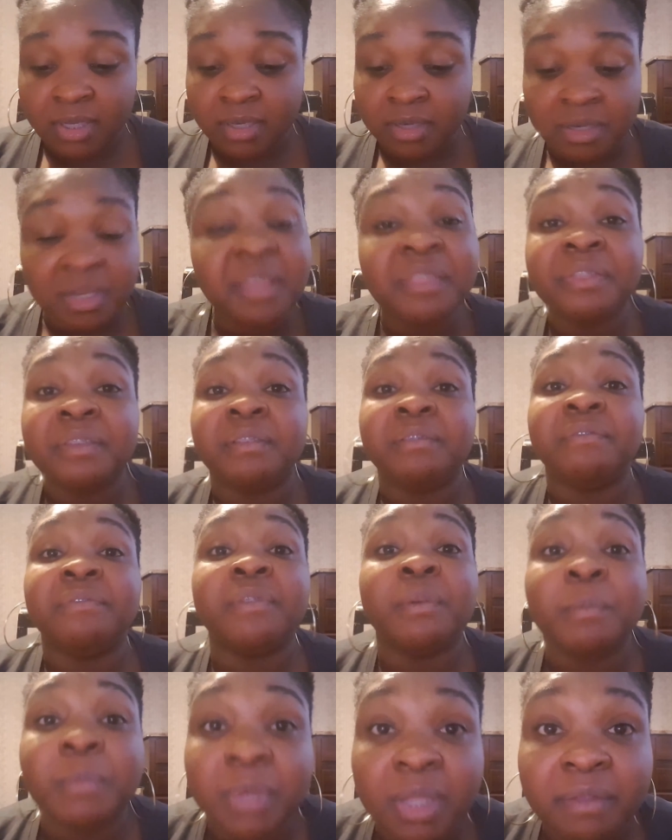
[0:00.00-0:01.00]
Nothing
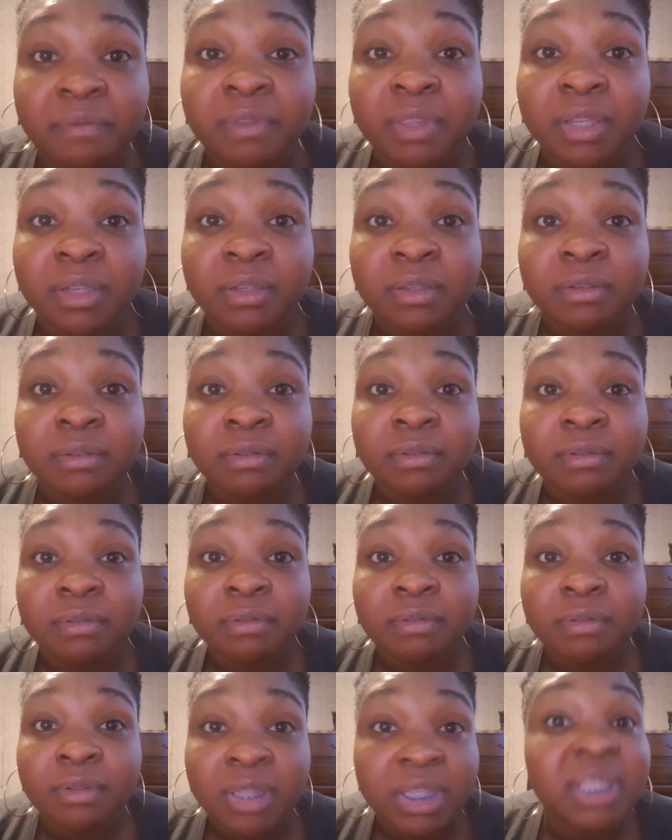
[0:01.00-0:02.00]
from nothing
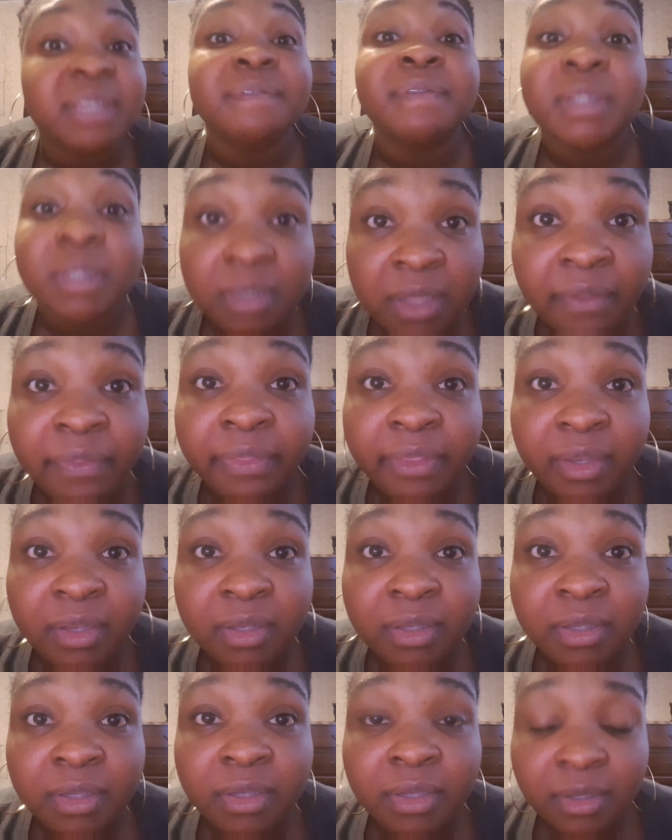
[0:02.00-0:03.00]
leaves
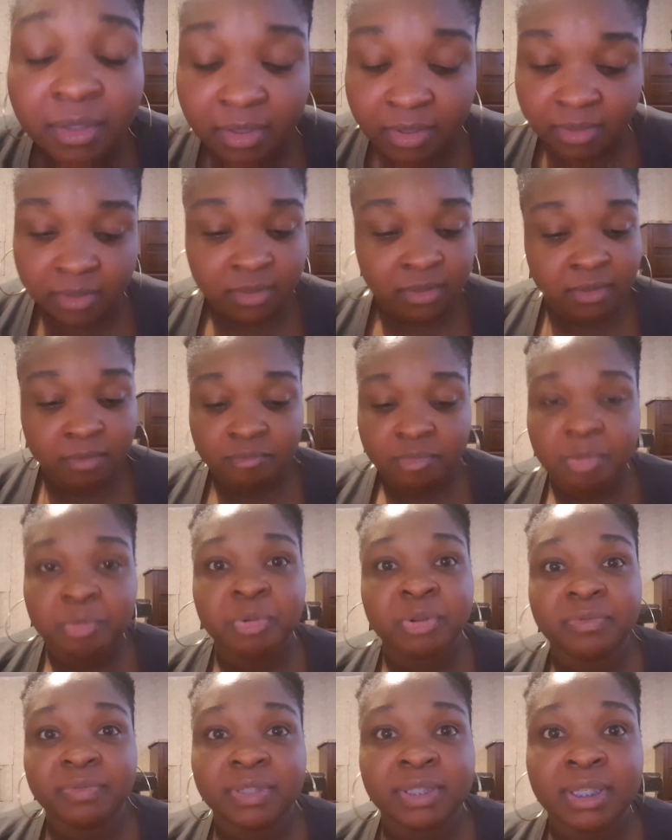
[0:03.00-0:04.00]
nothing. My
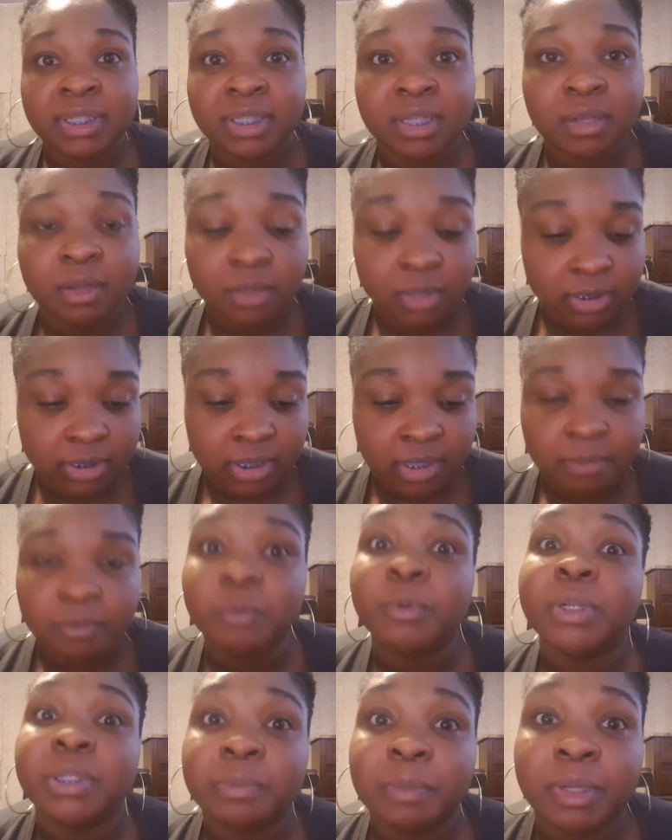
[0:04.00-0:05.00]
boyfriend says that all the time.
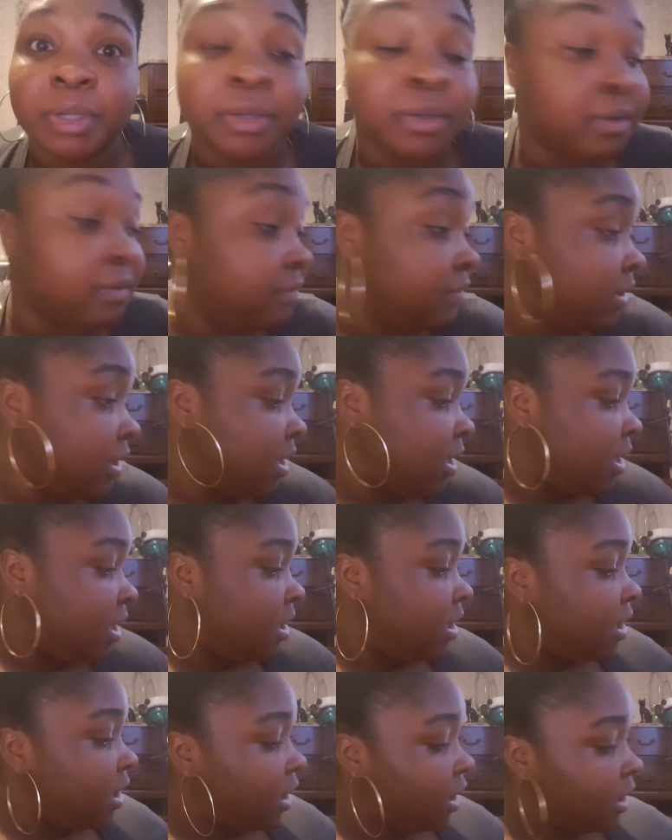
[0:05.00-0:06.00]
It works my nerve.
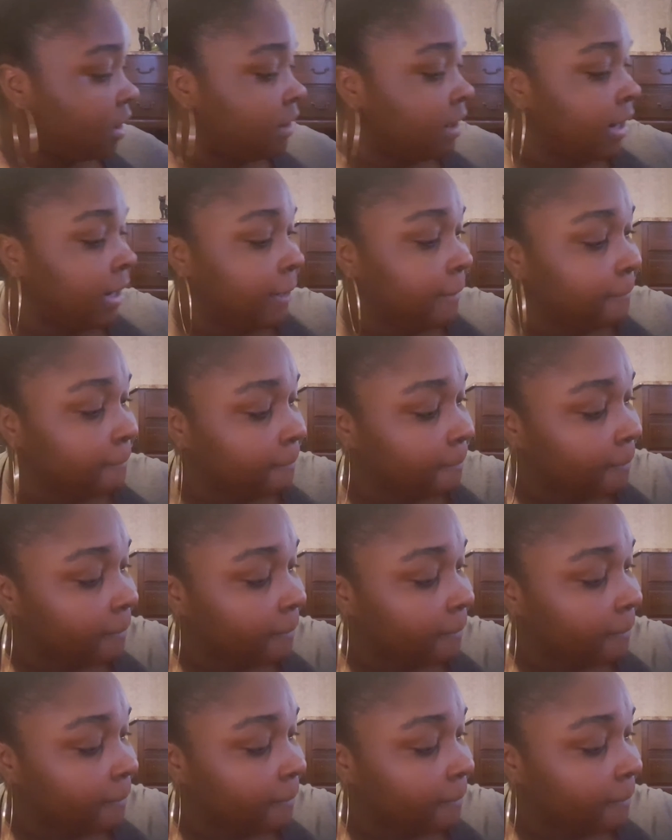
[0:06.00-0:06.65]
Alright.